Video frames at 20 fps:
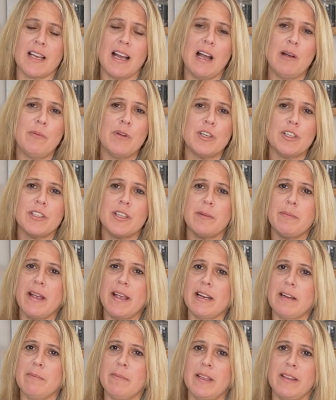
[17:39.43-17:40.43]
I wish they
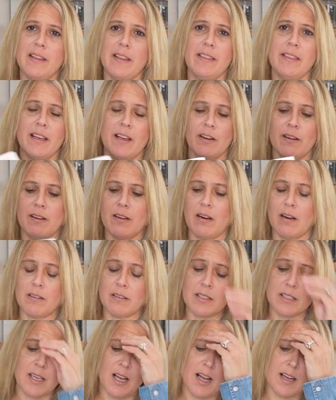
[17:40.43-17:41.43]
made them in the thicker
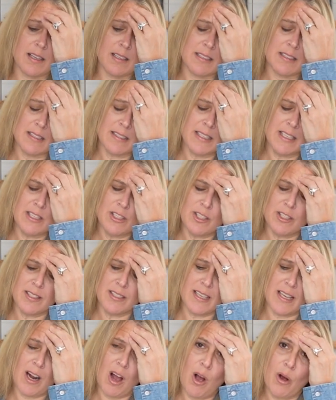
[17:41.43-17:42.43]
cardstock. These
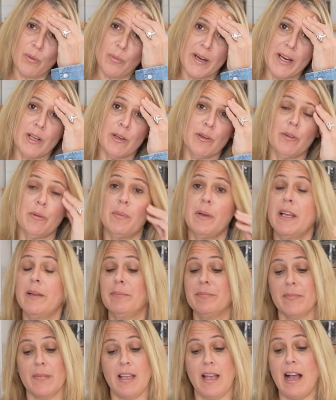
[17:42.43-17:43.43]
just get all wrinkled, but
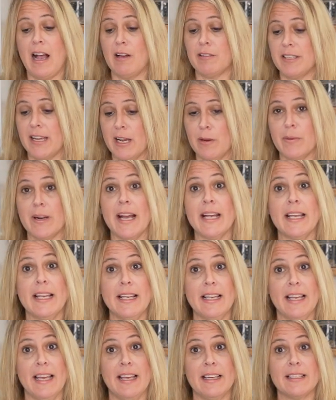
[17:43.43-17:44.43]
I'll take what I
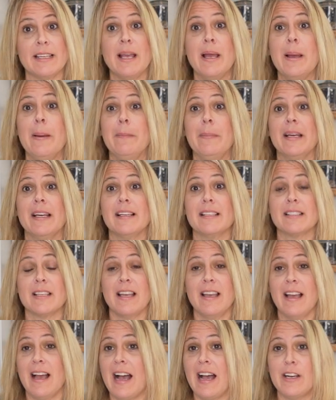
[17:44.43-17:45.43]
can get because
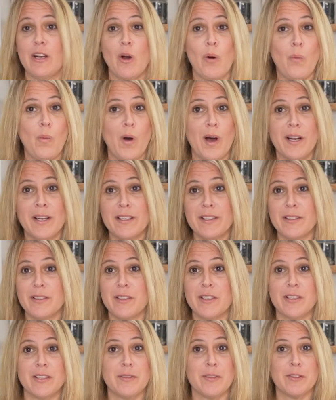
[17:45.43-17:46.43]
I don't want
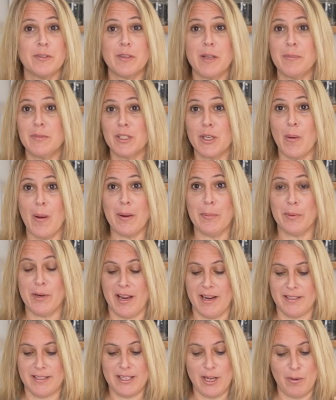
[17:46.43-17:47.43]
them to go out of
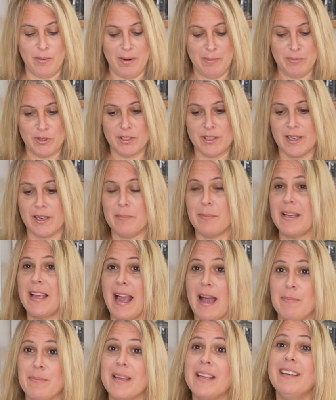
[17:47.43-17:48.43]
print. So I'm just going to be
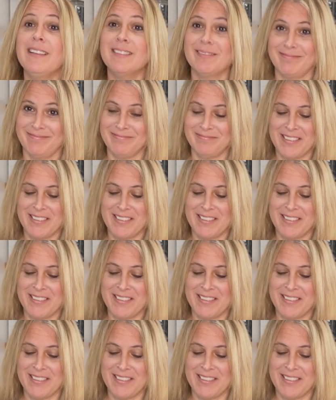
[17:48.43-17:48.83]
happy.